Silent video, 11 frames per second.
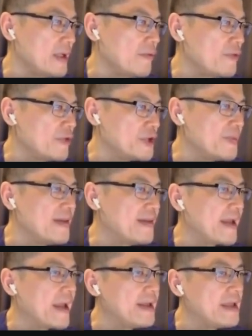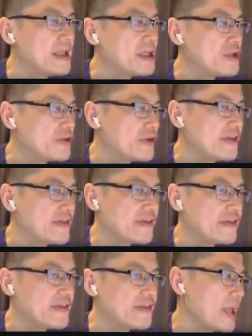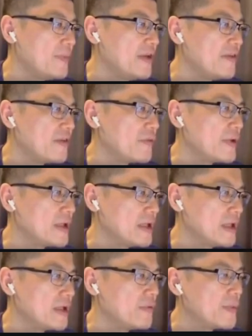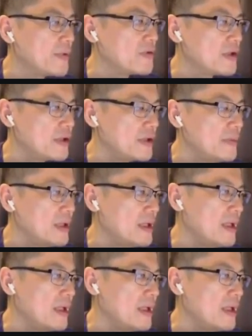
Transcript: which means that any interest payments during the repo term